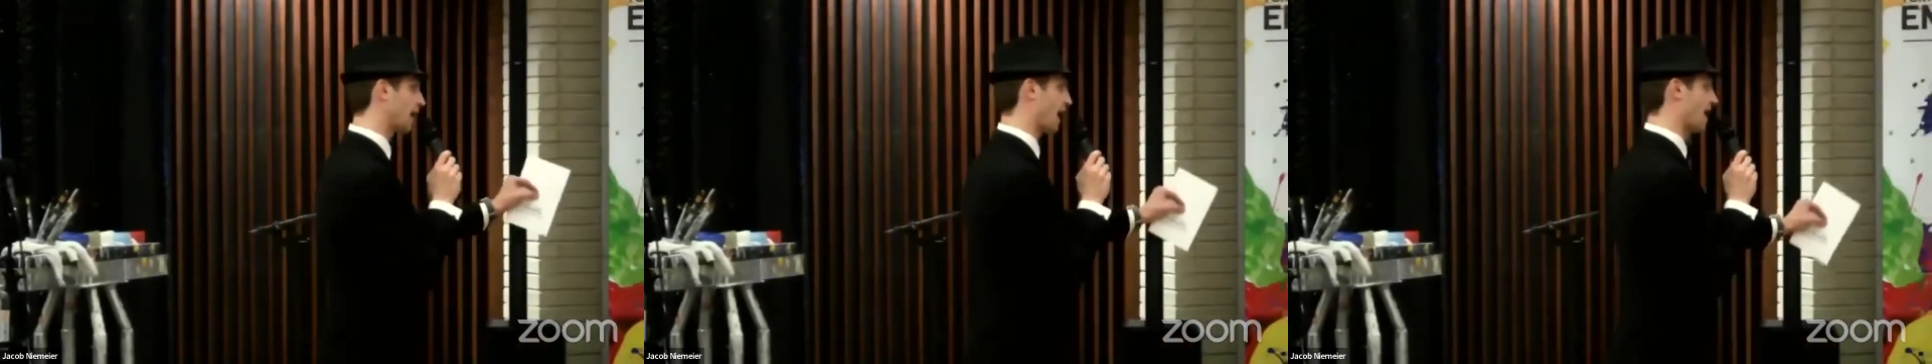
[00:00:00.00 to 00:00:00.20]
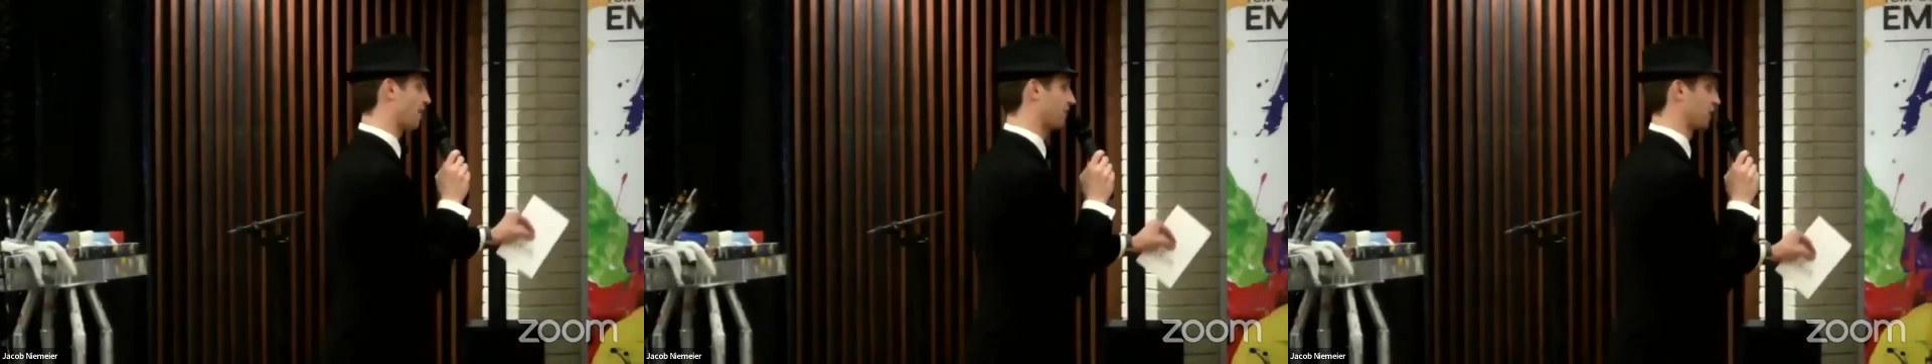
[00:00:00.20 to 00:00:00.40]
and a
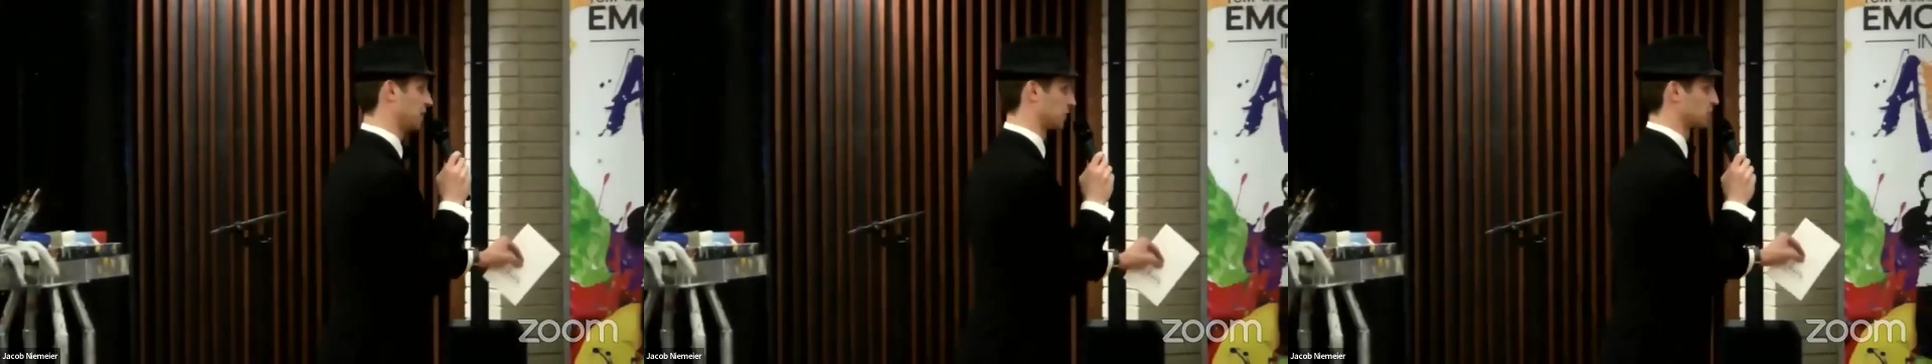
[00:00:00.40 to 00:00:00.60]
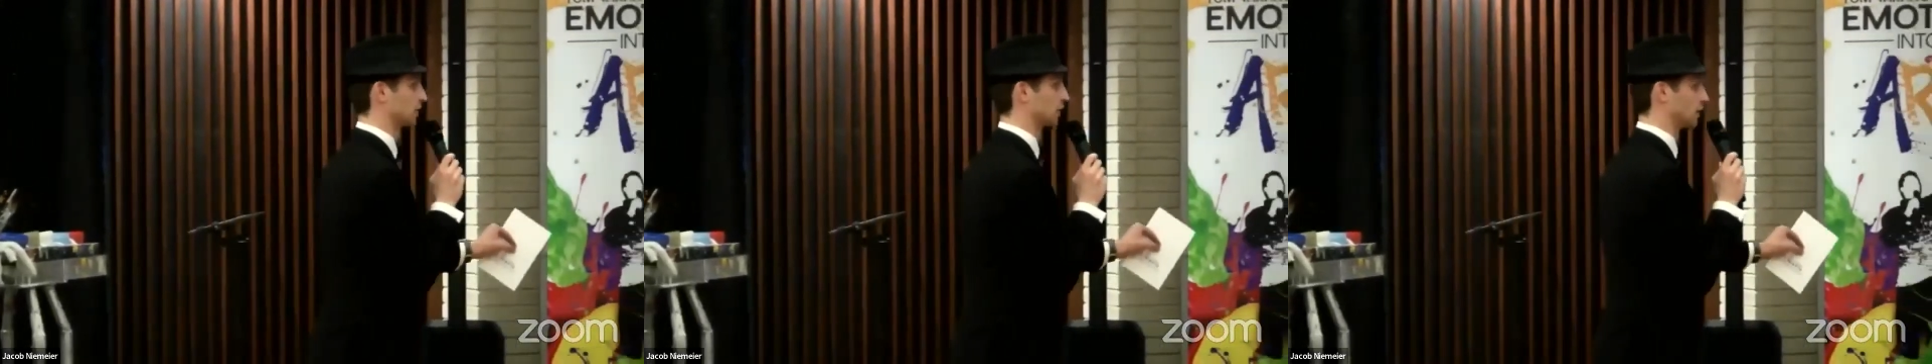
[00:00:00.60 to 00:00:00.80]
half
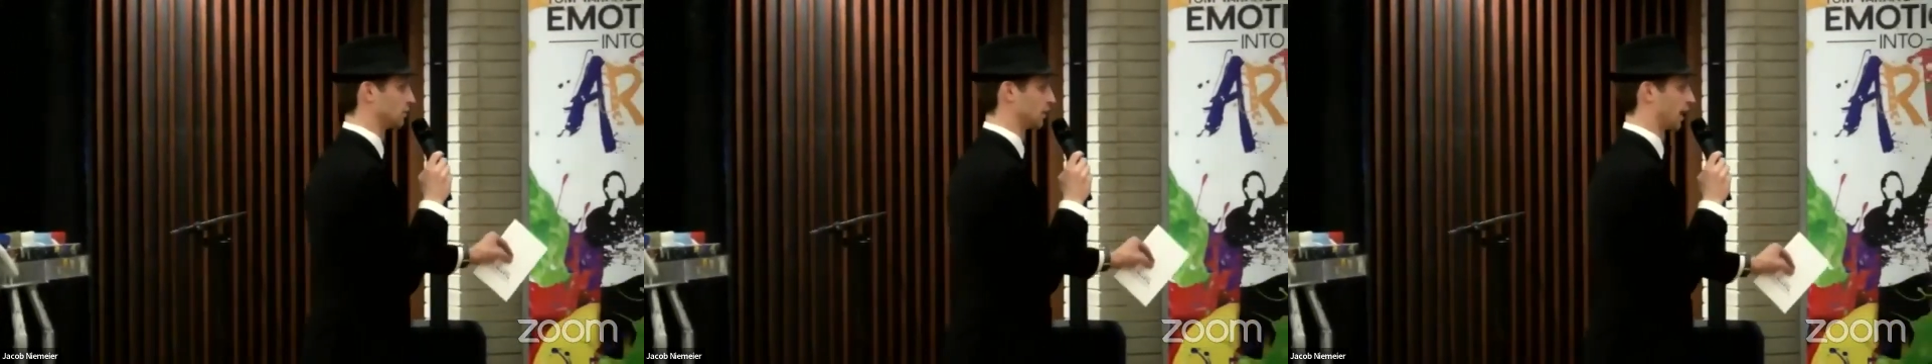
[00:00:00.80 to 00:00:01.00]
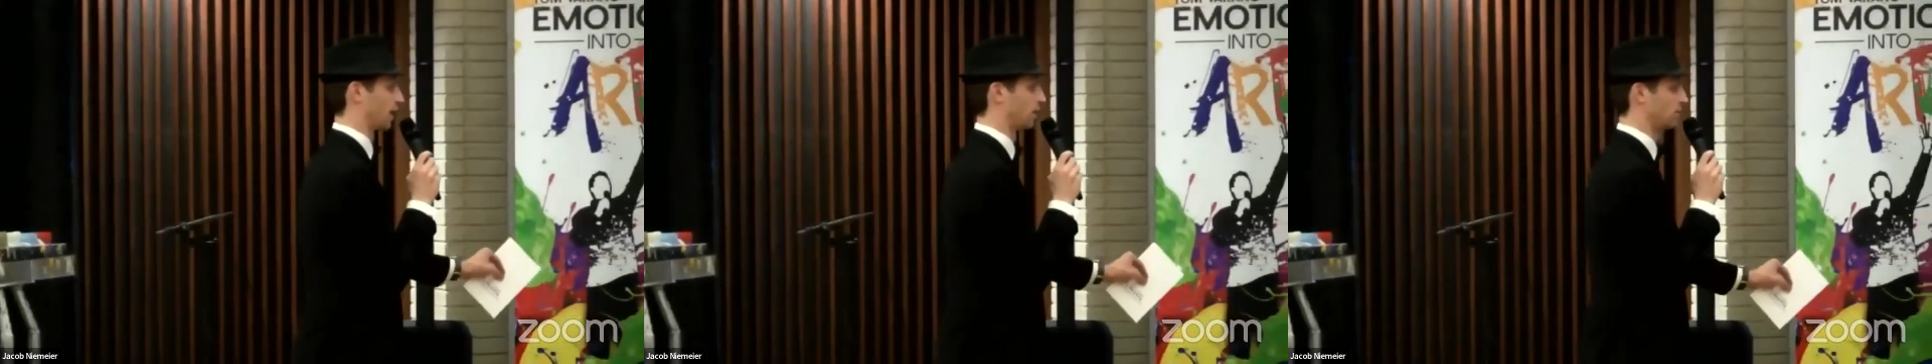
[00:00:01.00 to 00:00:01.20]
years
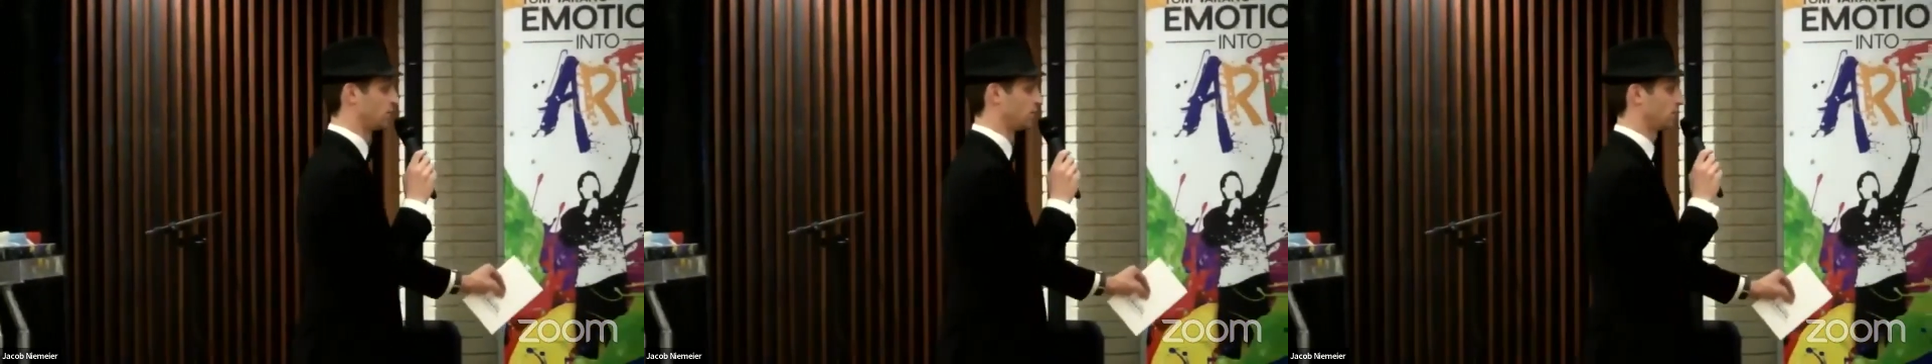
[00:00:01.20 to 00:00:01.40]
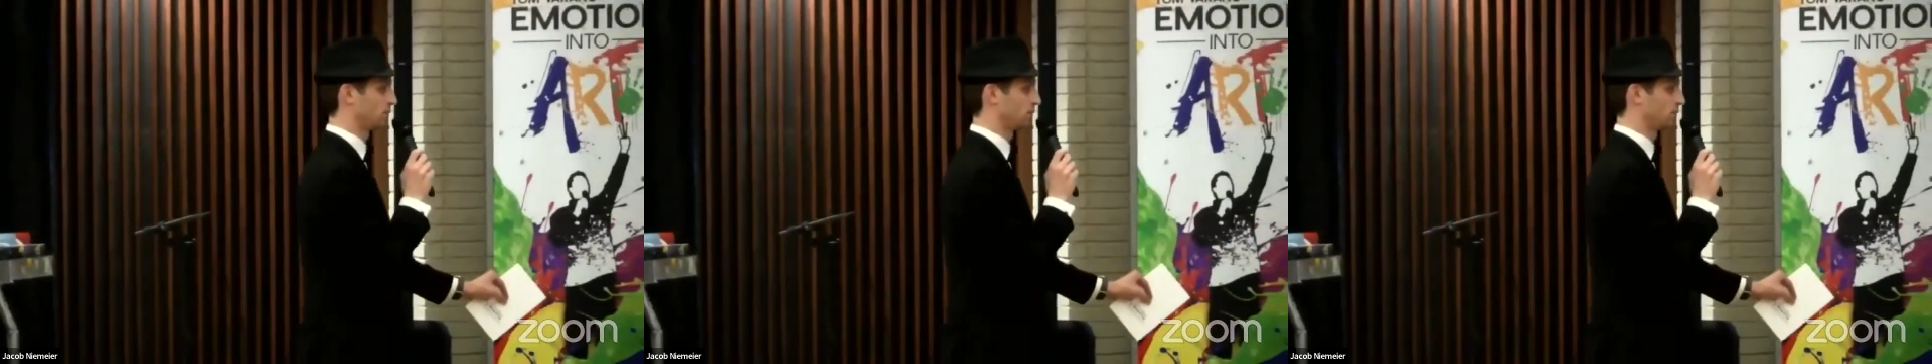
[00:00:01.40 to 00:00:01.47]
ago now